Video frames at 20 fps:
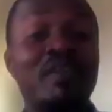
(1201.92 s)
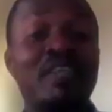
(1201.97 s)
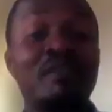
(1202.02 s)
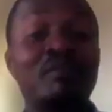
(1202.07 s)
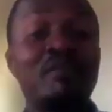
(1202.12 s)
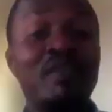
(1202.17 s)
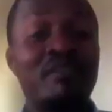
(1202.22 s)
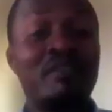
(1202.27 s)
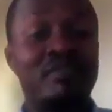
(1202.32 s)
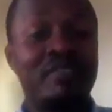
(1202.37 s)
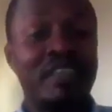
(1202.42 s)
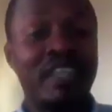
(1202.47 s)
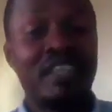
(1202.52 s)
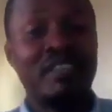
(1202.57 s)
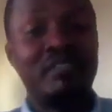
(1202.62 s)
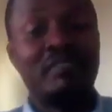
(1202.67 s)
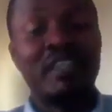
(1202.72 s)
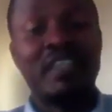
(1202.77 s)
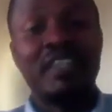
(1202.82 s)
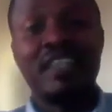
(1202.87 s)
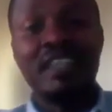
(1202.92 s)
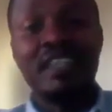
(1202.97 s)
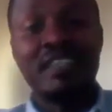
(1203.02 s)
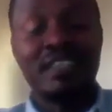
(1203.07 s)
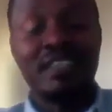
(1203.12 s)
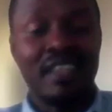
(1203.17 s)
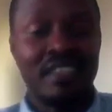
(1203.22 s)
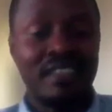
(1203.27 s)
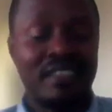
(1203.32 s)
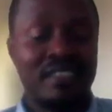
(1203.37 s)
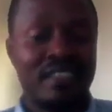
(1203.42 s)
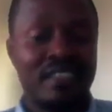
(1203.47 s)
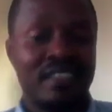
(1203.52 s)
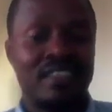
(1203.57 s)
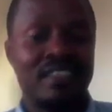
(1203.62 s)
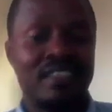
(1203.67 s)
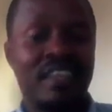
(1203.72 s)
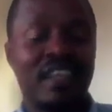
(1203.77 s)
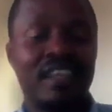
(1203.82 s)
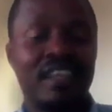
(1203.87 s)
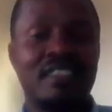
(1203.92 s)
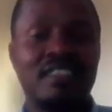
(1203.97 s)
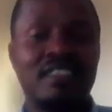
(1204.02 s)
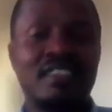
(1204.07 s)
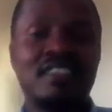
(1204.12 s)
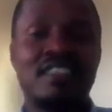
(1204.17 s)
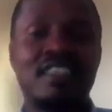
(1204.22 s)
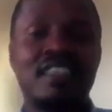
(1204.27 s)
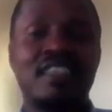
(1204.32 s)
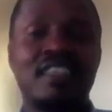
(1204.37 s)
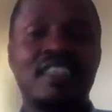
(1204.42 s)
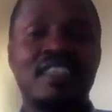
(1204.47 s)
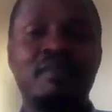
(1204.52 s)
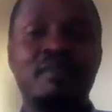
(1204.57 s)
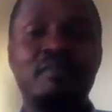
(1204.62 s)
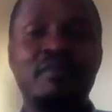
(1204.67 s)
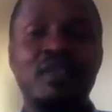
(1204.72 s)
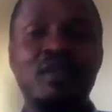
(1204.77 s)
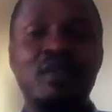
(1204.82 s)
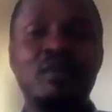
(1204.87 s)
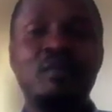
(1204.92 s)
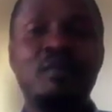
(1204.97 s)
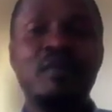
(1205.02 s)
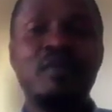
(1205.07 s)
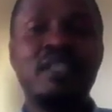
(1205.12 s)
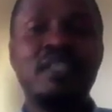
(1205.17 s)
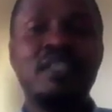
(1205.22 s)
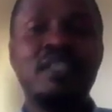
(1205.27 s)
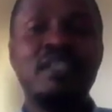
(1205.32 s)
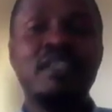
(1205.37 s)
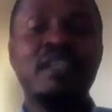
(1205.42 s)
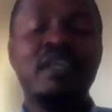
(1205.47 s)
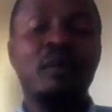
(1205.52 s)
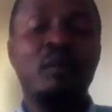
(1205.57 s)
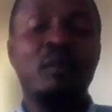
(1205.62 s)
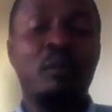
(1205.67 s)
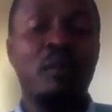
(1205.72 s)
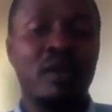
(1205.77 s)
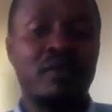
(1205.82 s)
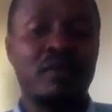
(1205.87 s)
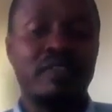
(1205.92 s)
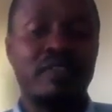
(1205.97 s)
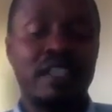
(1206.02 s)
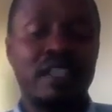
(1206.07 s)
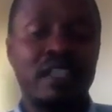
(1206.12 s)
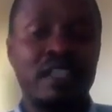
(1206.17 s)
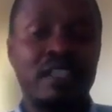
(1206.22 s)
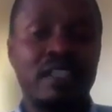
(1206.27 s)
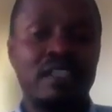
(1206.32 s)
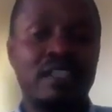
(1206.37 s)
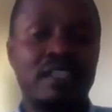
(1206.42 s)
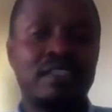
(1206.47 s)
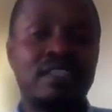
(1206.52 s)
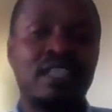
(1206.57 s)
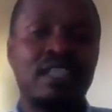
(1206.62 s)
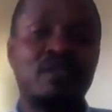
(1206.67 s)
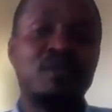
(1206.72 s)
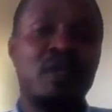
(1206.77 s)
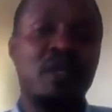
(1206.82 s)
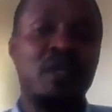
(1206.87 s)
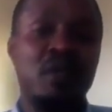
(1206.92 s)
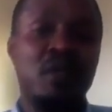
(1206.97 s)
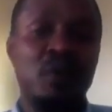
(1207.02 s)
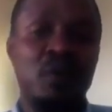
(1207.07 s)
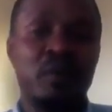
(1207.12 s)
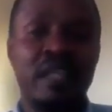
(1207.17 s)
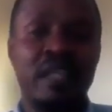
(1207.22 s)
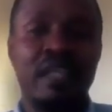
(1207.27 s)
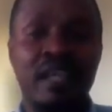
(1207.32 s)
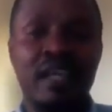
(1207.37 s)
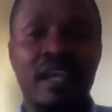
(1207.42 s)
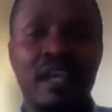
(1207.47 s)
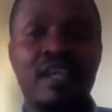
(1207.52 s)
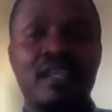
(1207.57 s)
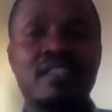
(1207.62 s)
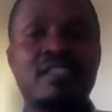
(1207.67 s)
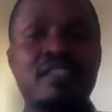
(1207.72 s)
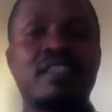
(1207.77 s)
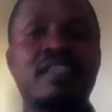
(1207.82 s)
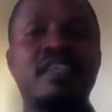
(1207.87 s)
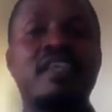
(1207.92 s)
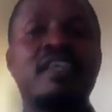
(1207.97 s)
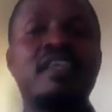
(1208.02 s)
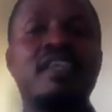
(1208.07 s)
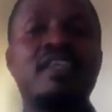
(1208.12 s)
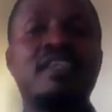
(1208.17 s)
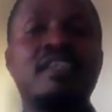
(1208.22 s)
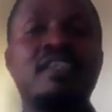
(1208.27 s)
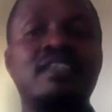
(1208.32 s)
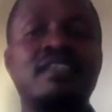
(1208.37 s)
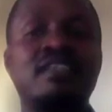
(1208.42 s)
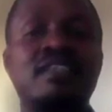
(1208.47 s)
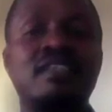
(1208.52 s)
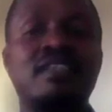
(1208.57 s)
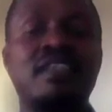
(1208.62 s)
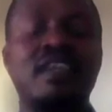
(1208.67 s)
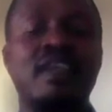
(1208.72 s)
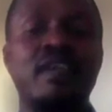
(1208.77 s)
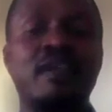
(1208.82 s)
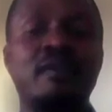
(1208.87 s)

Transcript: we are very, very excited. And, one of the key things that you're looking at is